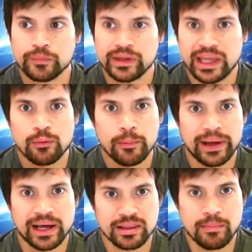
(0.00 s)
yeah, we're
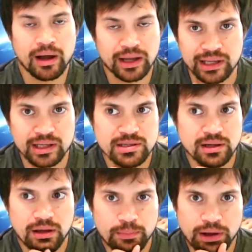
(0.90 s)
better than monkeys,
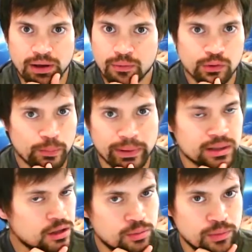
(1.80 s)
but we're not better
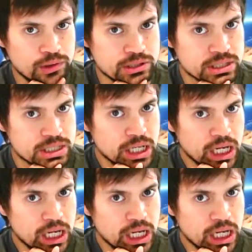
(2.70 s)
than computers.